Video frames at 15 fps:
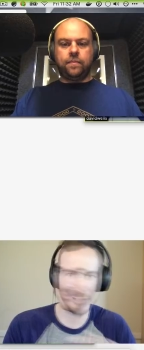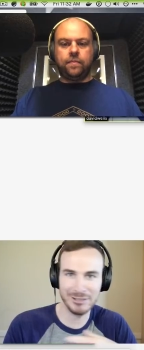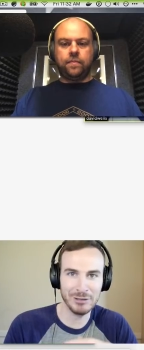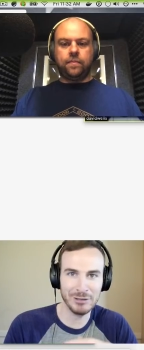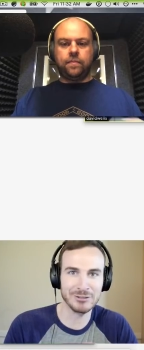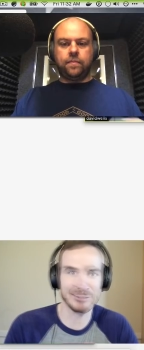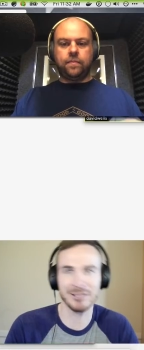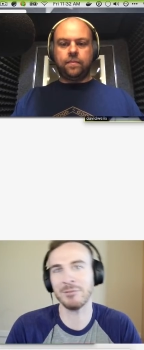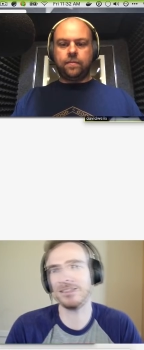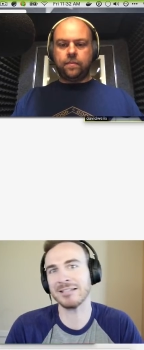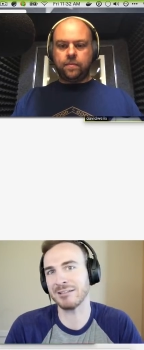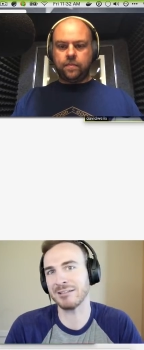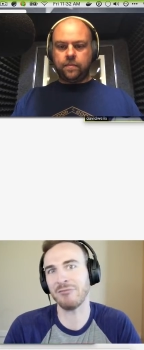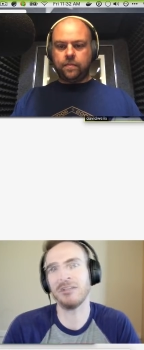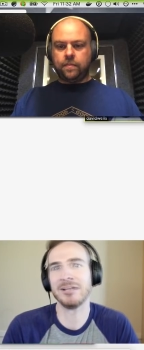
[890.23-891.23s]
Speaker 1: you know send
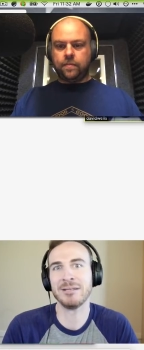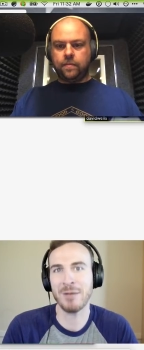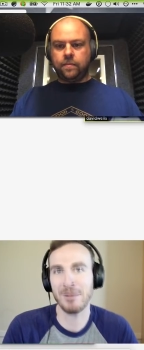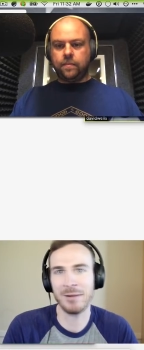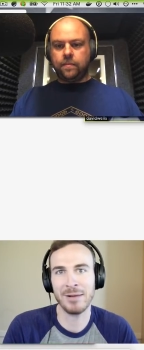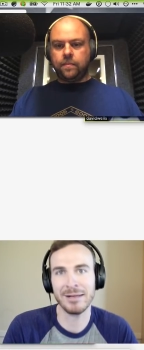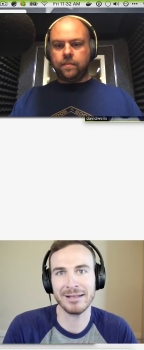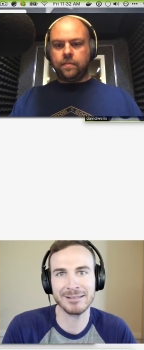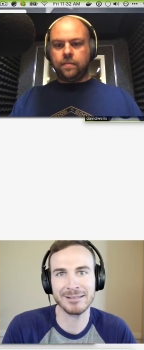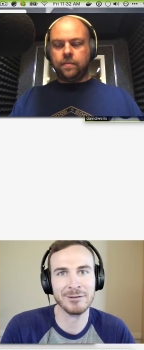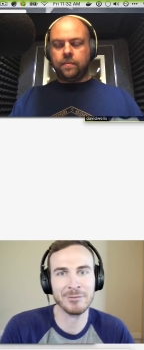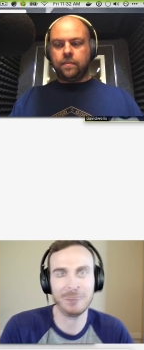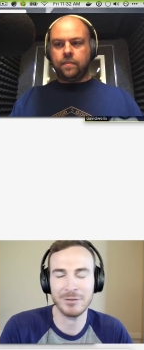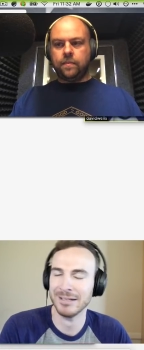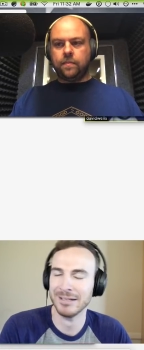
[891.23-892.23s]
myself an email about
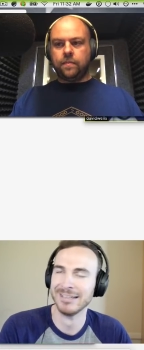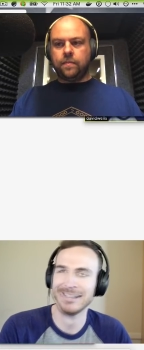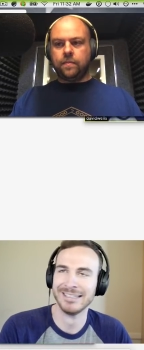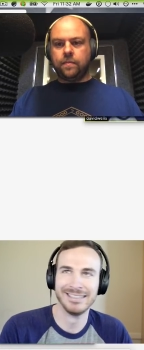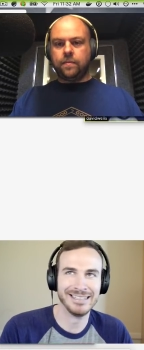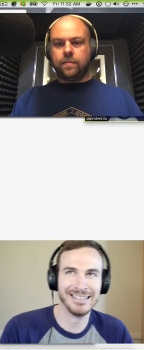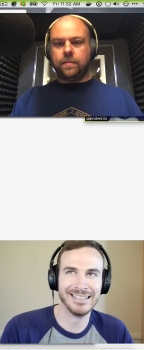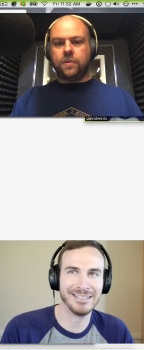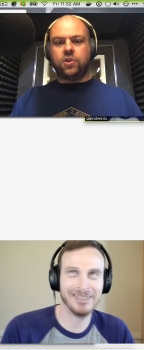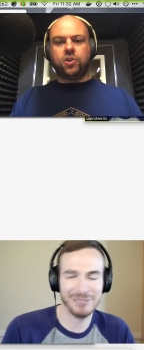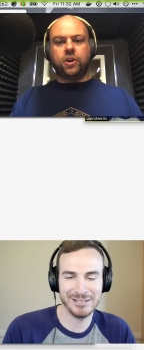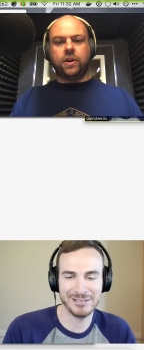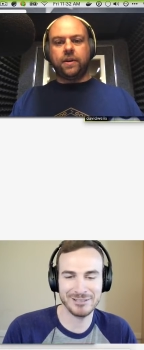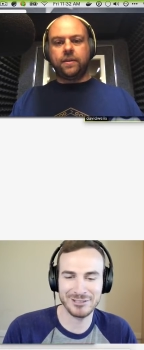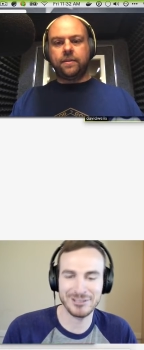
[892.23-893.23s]
them. Uh,
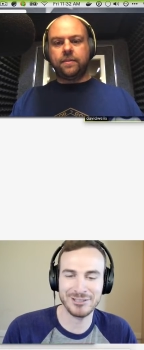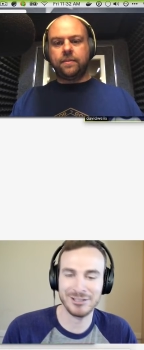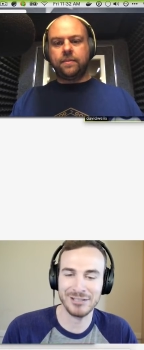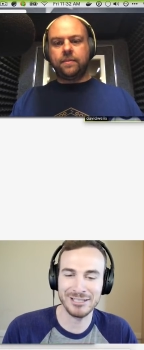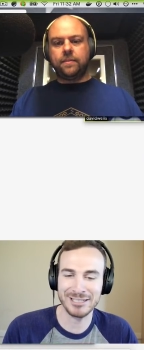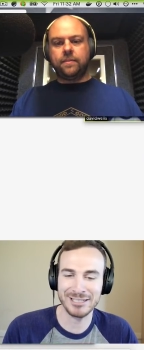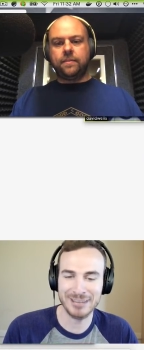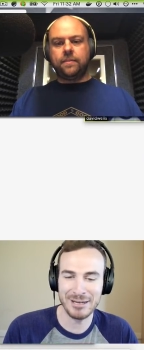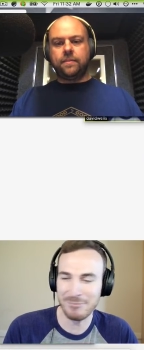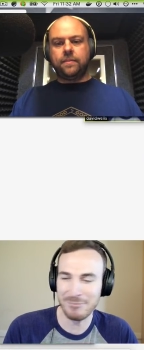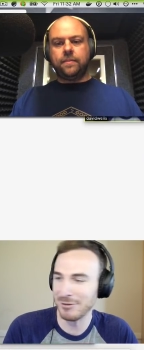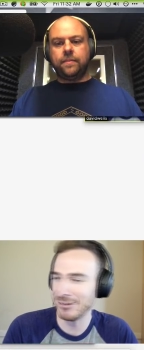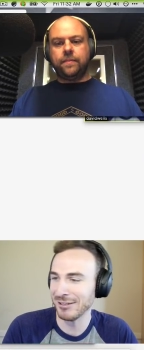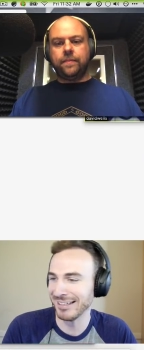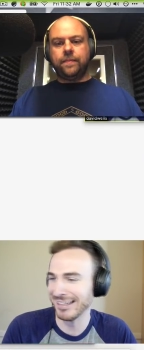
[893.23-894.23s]
sure. As a silly
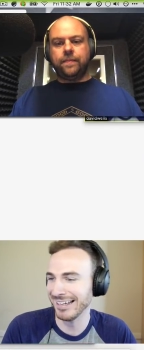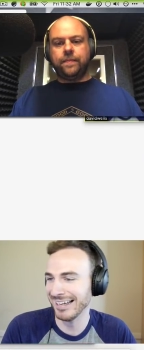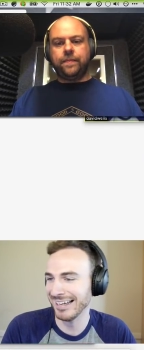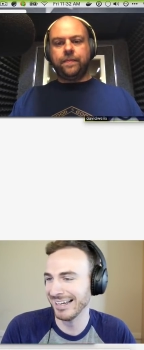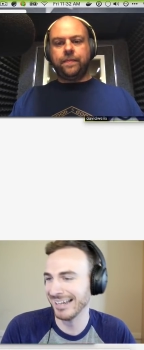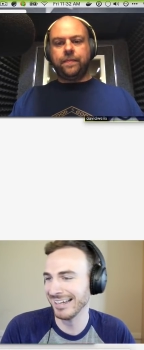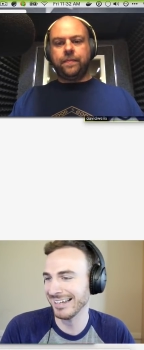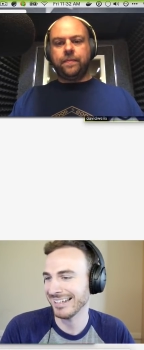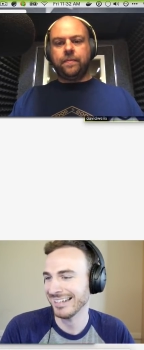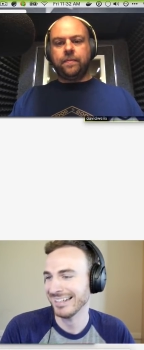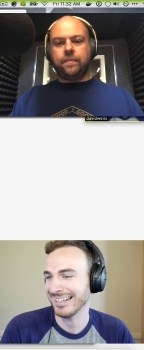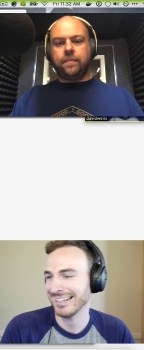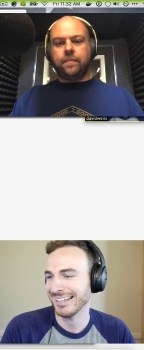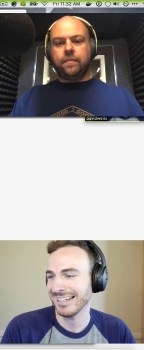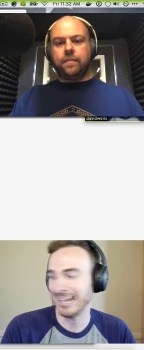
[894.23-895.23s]
example, uh,
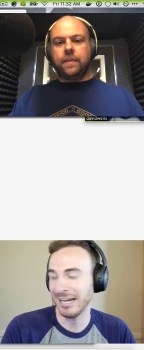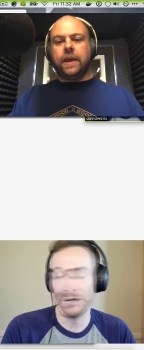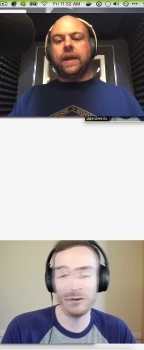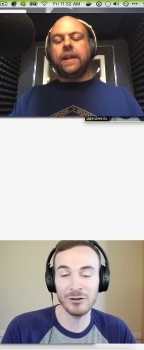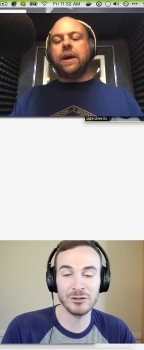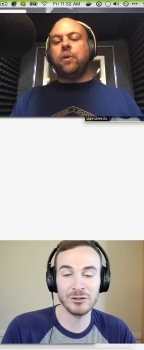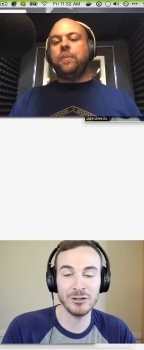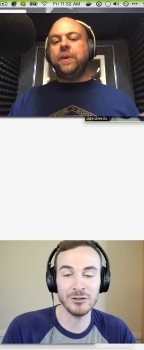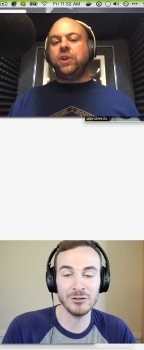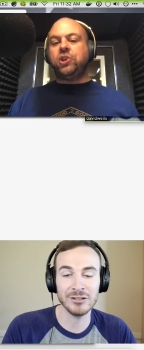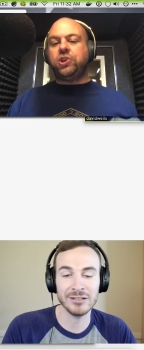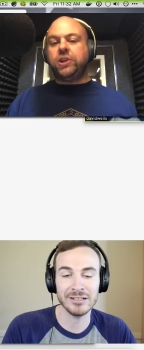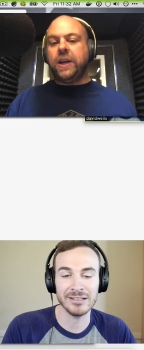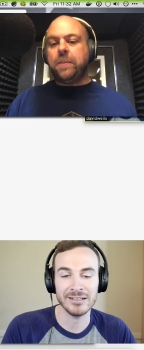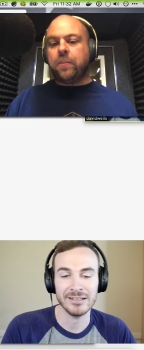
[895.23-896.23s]
Another
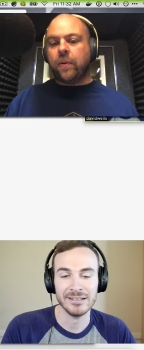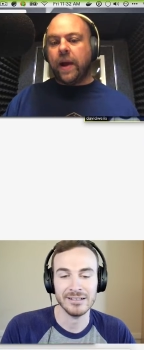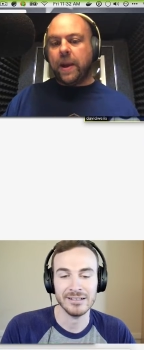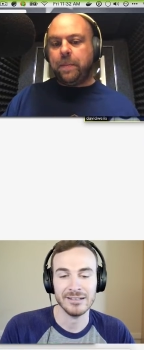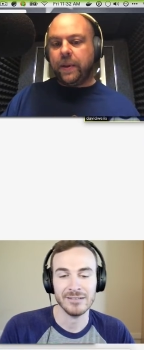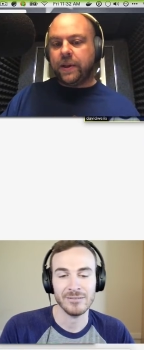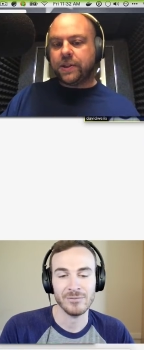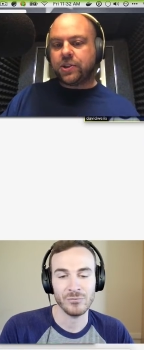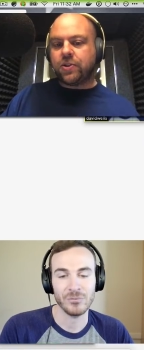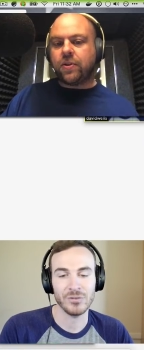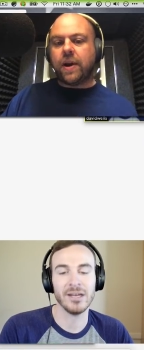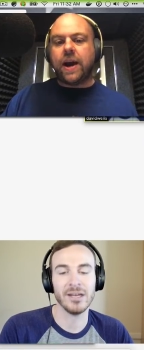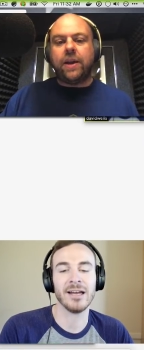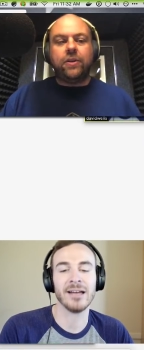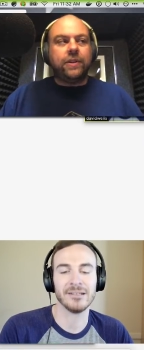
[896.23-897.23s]
huge
Speaker 2: cheap, right? Because
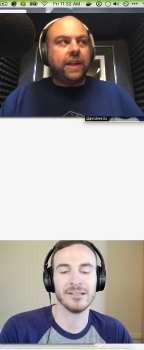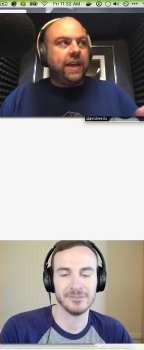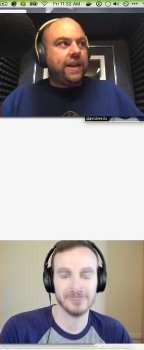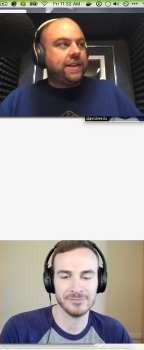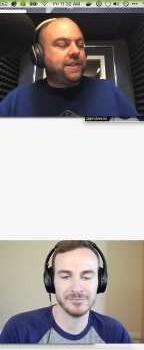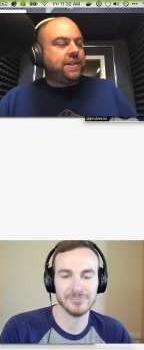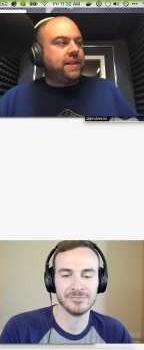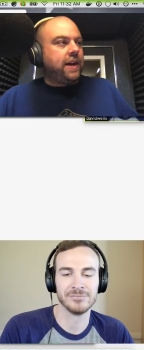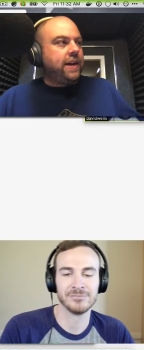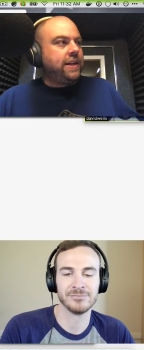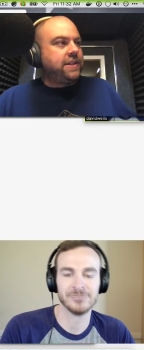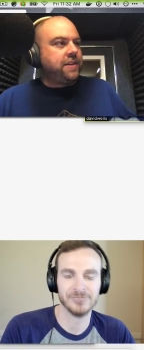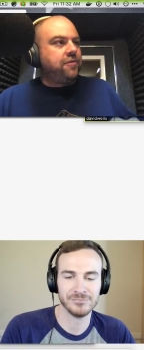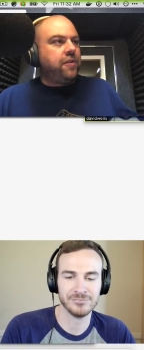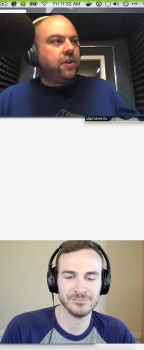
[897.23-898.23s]
Cron yeah. only hits
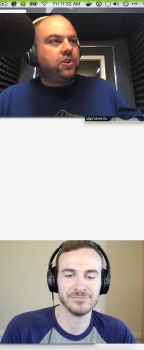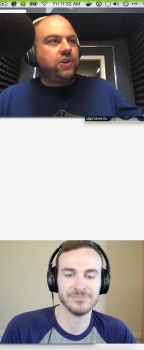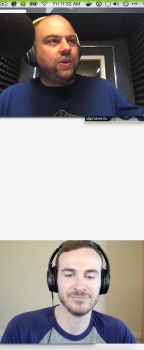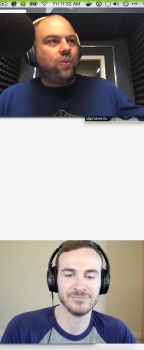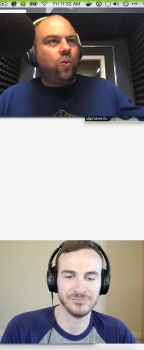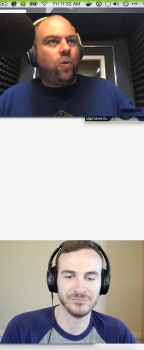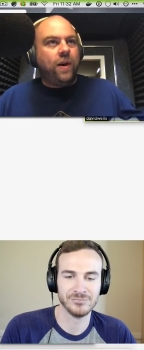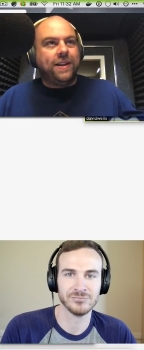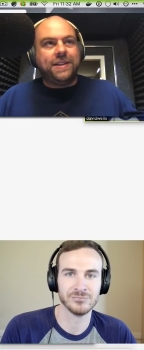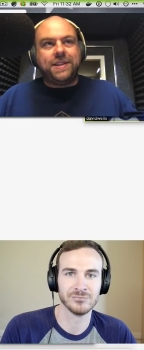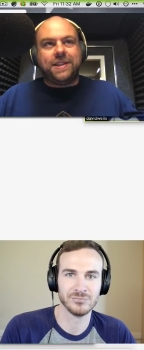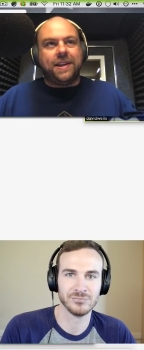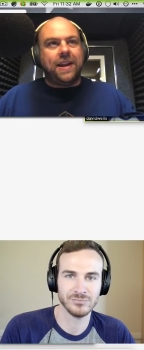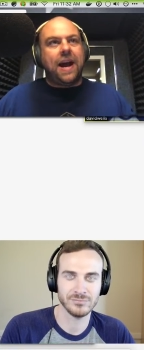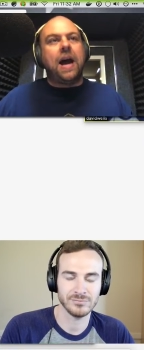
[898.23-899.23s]
hits a function
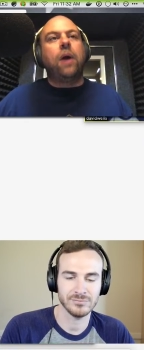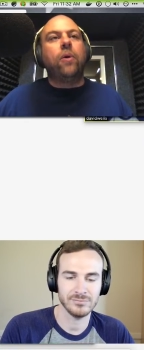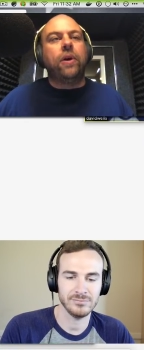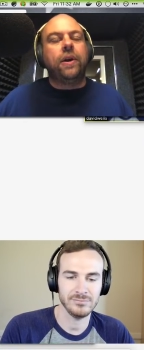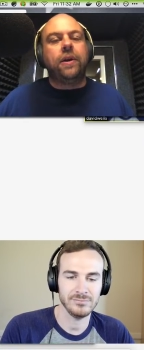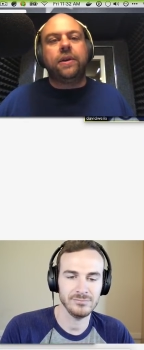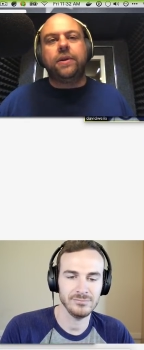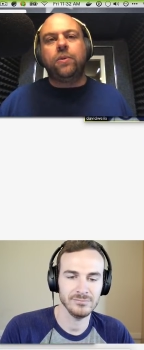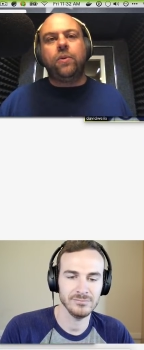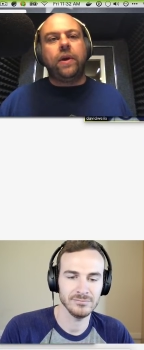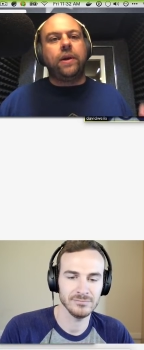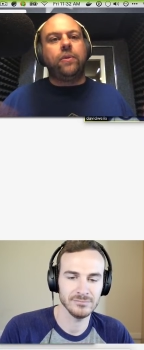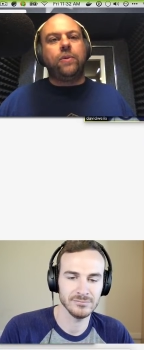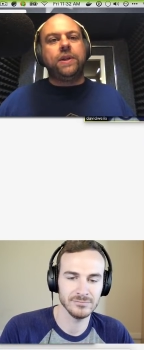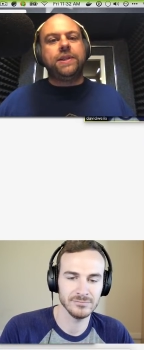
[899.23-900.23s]
once an hour or
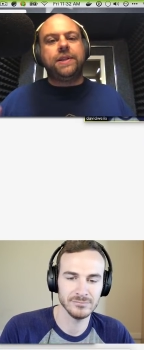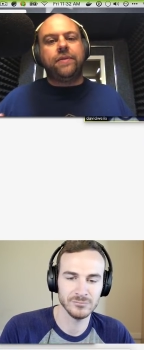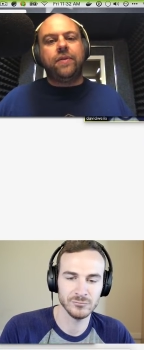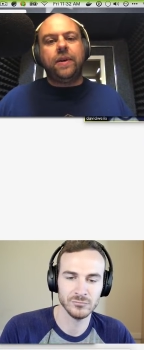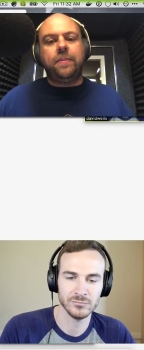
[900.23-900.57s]
once every